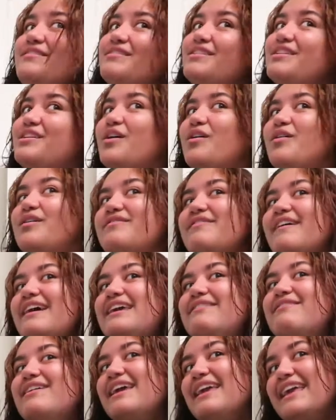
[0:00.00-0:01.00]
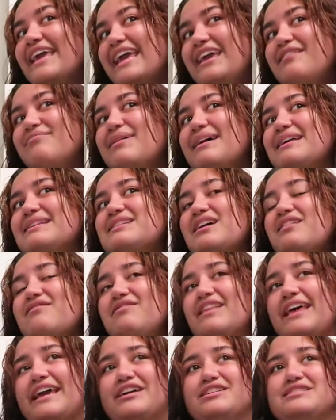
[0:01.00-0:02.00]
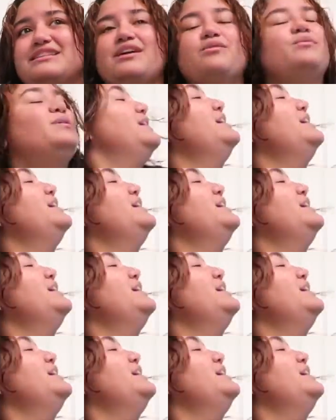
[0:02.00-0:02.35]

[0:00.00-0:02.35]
even know if I even gave myself layers. Like,